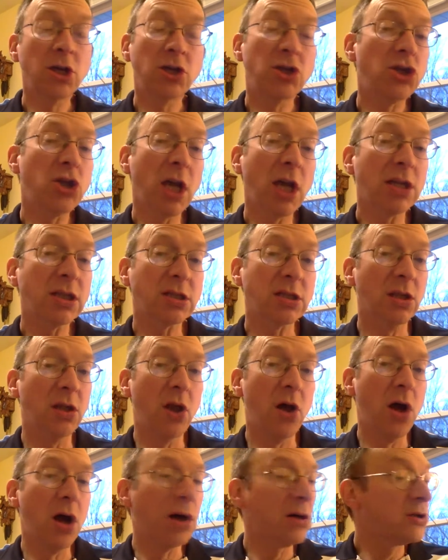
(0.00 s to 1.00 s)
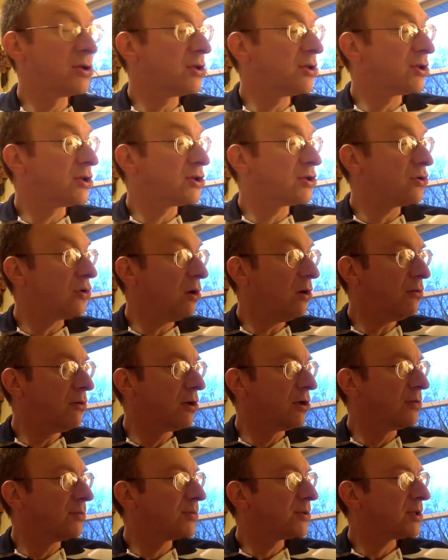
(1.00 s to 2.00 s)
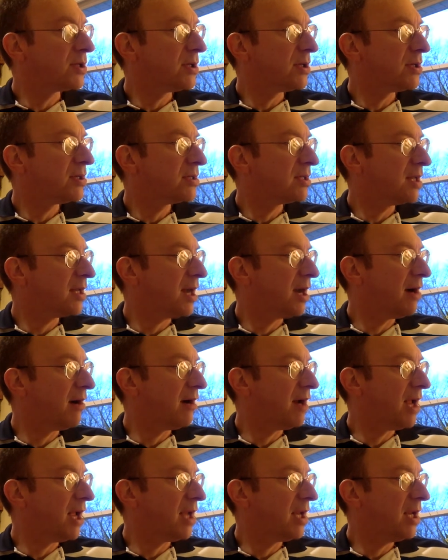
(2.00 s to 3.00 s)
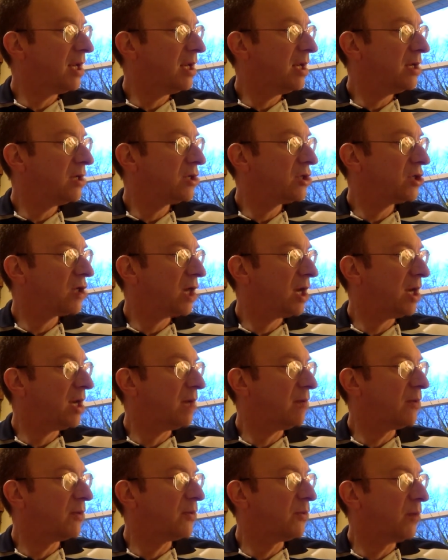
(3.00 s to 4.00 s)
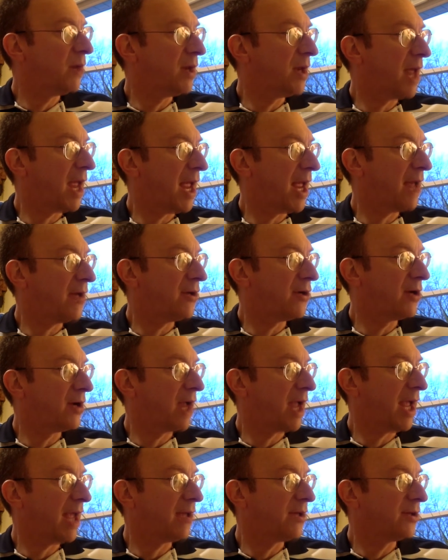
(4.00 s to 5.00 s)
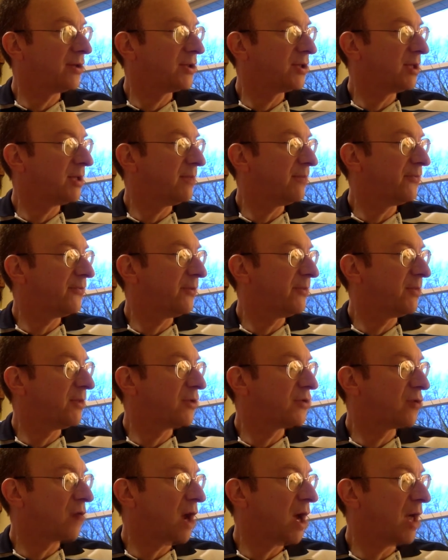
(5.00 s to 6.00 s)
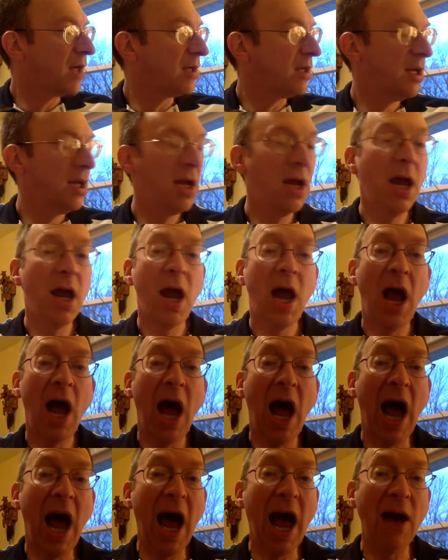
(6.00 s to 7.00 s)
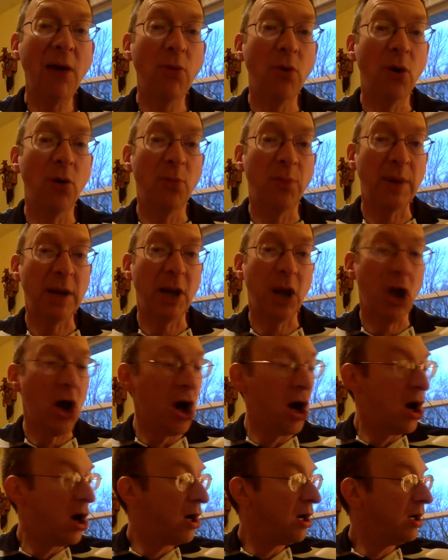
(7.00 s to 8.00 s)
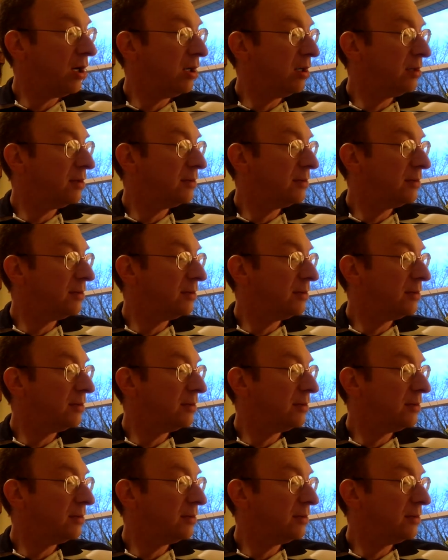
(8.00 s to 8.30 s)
"Just along to the storerooms," said Arietti, shading with one hand her candle dip from the draught. "I won't be long."